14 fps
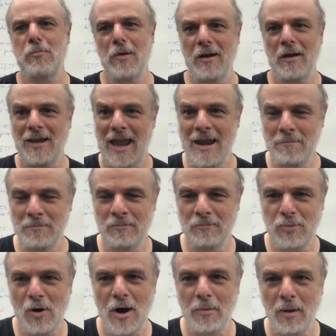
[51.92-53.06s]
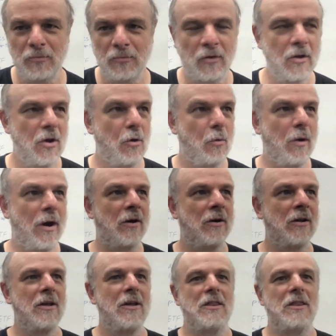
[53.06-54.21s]
game problems where
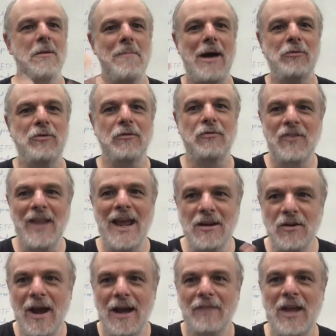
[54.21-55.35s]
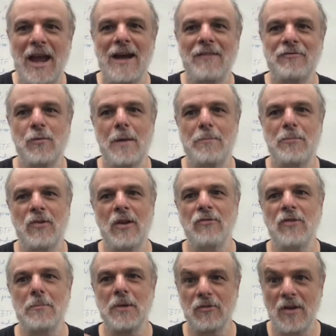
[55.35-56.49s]
the amount of state you have to represent
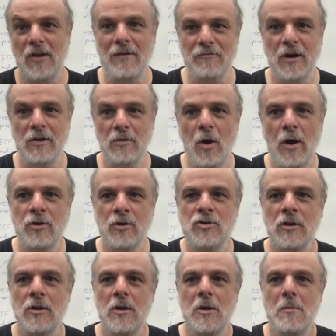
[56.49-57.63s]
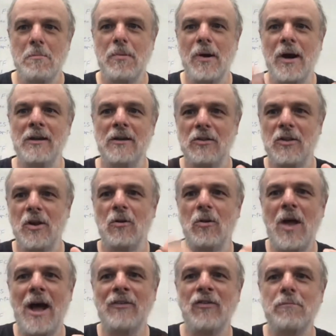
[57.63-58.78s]
something is not very large, but there are
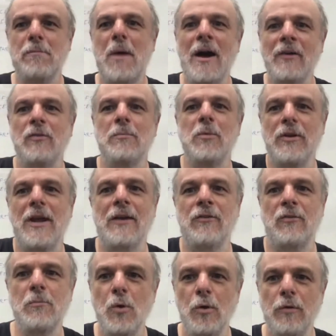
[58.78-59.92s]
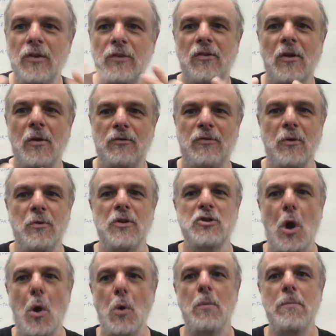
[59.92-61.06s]
lots of possible next moves, and so the
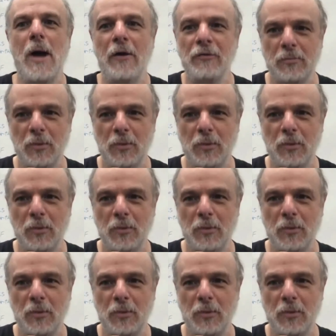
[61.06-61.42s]
total possible